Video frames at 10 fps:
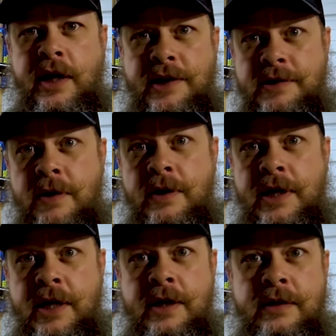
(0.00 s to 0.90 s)
and it's hard to
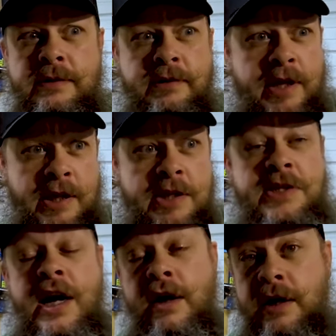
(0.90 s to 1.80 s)
get in this
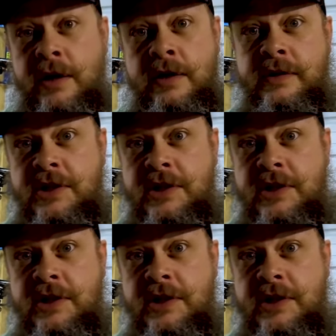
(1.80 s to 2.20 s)
area.